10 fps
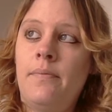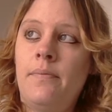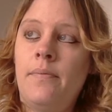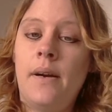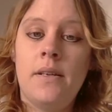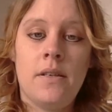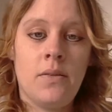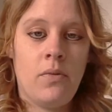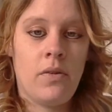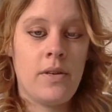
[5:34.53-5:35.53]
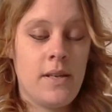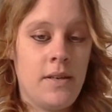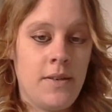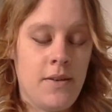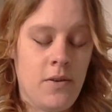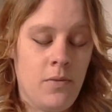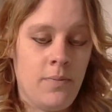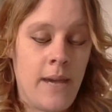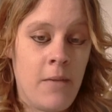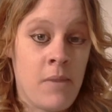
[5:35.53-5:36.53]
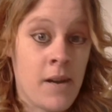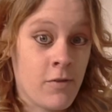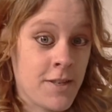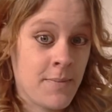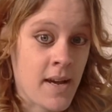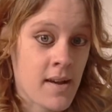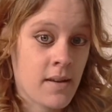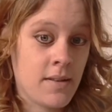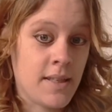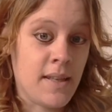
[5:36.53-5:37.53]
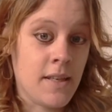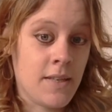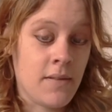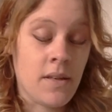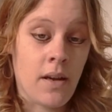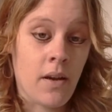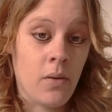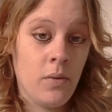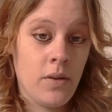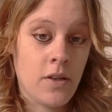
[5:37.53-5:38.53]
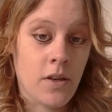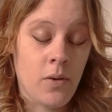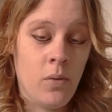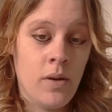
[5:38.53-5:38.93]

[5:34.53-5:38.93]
I just wanted to pay my respects in this video to